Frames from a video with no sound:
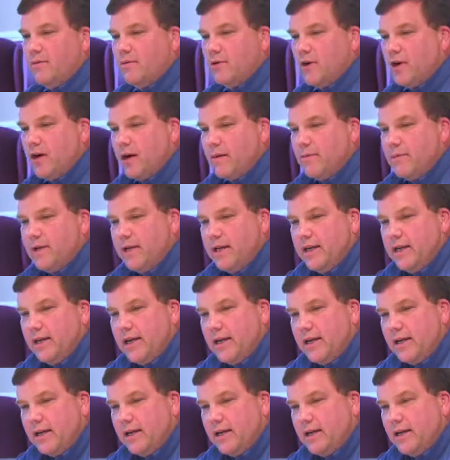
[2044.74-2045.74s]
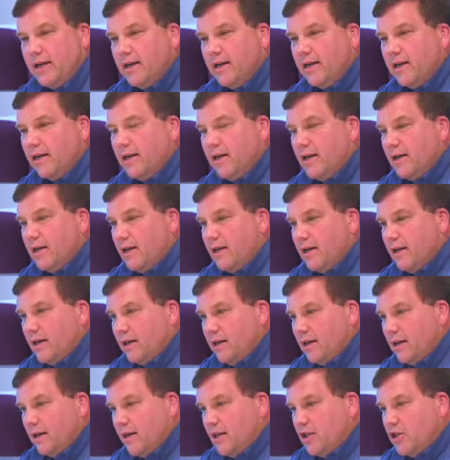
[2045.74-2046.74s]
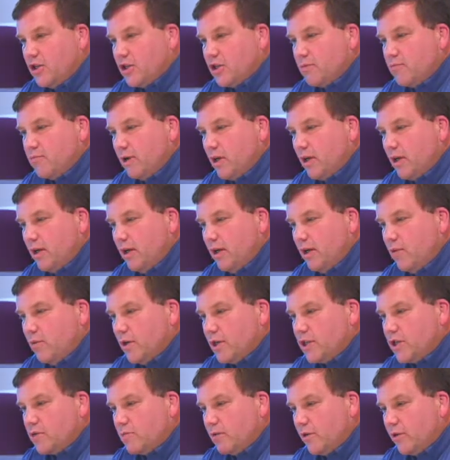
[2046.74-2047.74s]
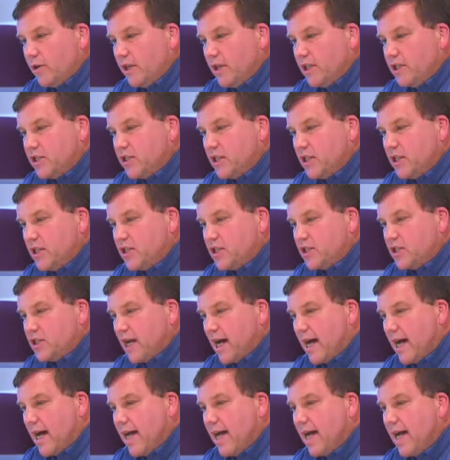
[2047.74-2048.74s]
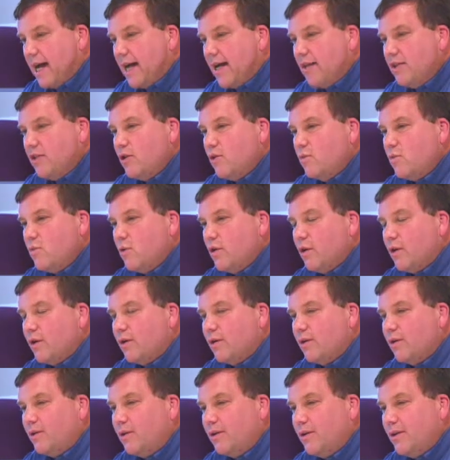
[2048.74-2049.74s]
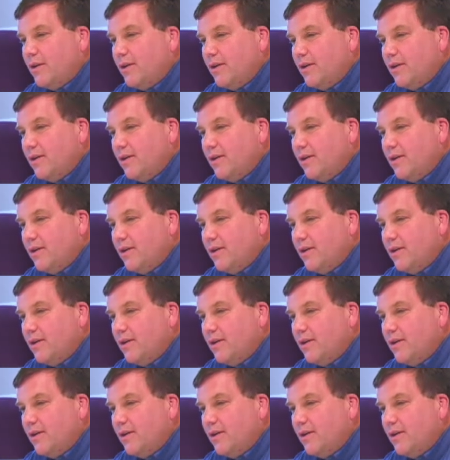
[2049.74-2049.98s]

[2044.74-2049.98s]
Muhammad and he just barely whispered, he says, I had the world.